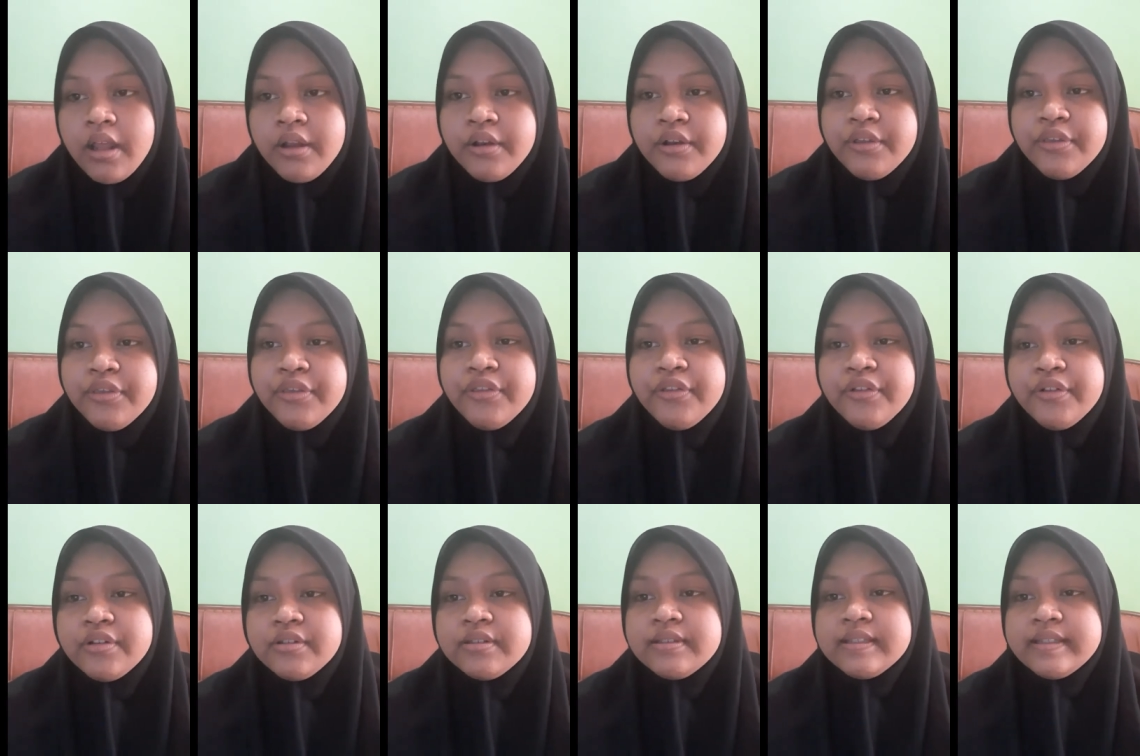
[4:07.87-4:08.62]
The
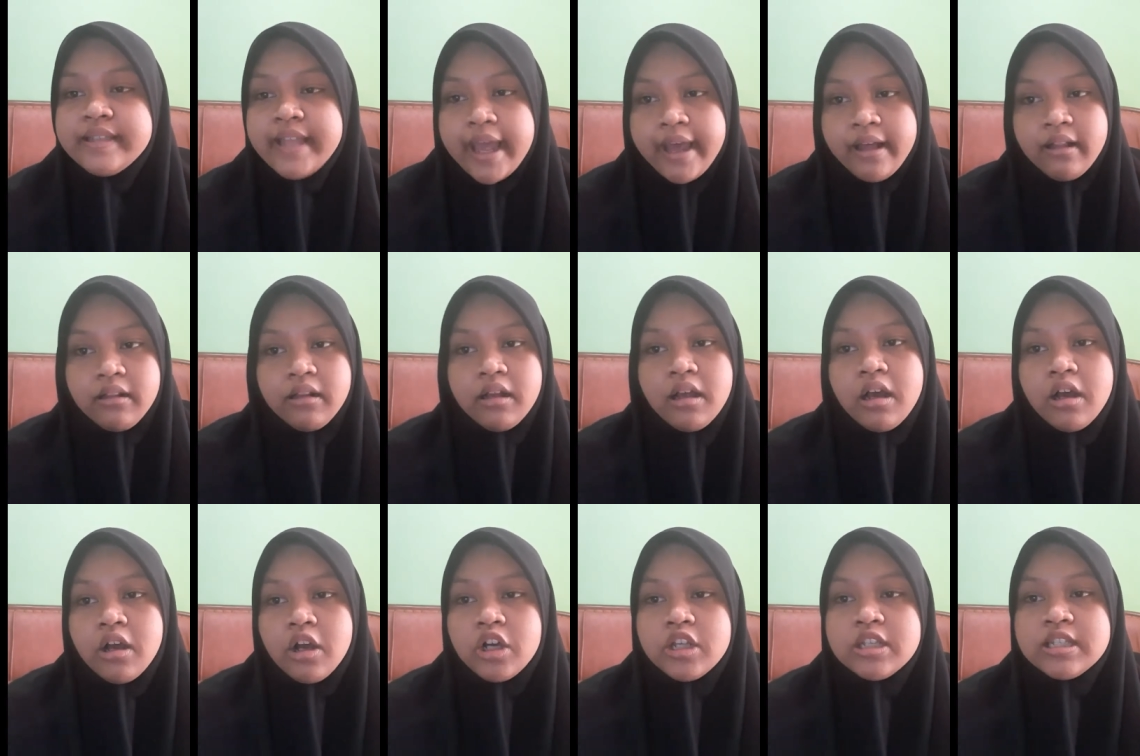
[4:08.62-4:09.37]
third style,
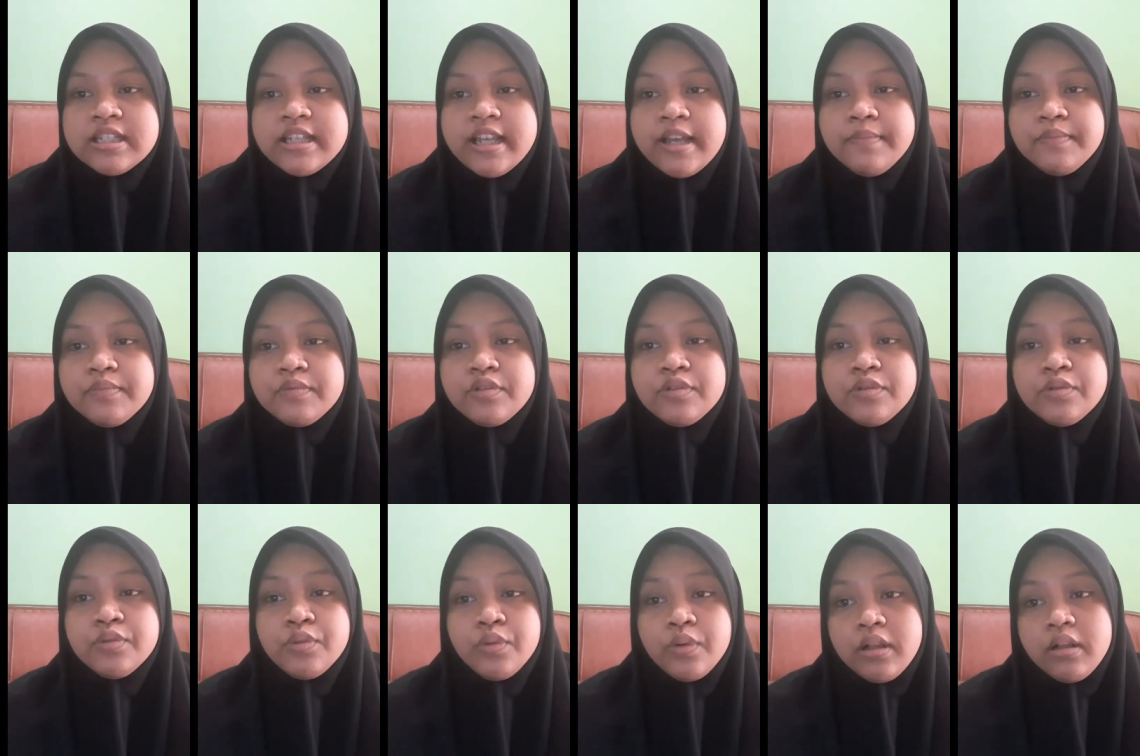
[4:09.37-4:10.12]

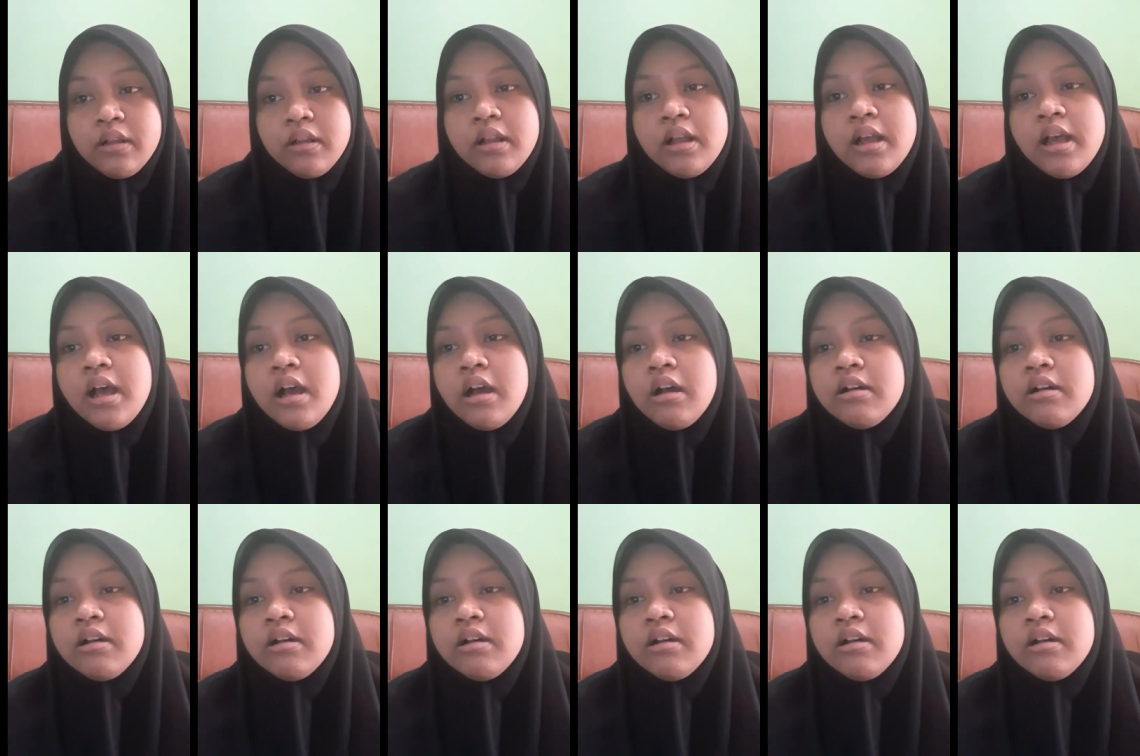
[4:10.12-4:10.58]
conceptual.